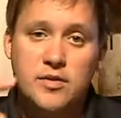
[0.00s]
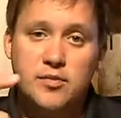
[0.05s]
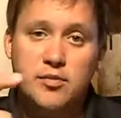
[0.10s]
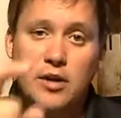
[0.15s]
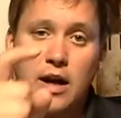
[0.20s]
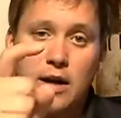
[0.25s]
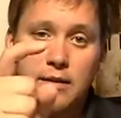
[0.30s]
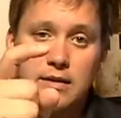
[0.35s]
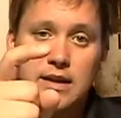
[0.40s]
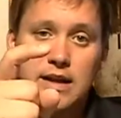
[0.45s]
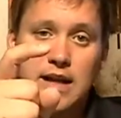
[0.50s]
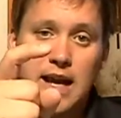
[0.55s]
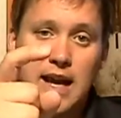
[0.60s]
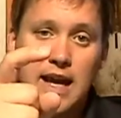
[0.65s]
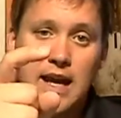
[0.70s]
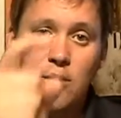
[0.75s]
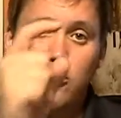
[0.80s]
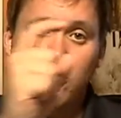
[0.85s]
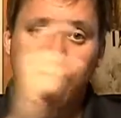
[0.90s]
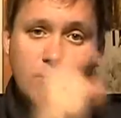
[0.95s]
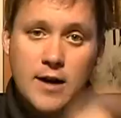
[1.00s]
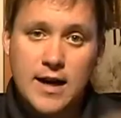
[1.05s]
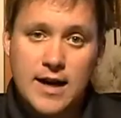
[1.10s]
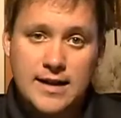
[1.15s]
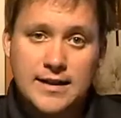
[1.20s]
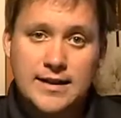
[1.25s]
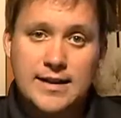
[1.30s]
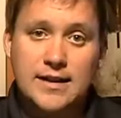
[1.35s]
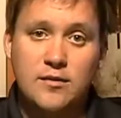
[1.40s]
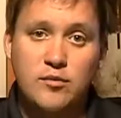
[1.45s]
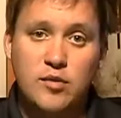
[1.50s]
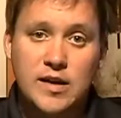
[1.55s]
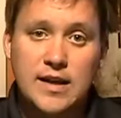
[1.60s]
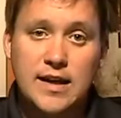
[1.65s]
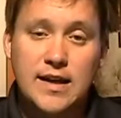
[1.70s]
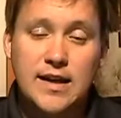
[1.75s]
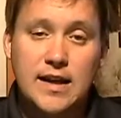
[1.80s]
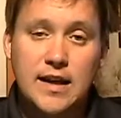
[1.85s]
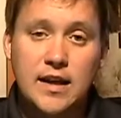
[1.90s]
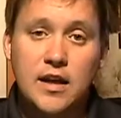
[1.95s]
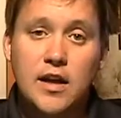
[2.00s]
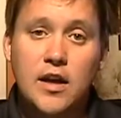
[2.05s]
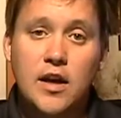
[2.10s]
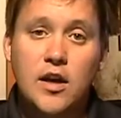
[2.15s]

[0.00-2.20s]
probably a rest at the beginning.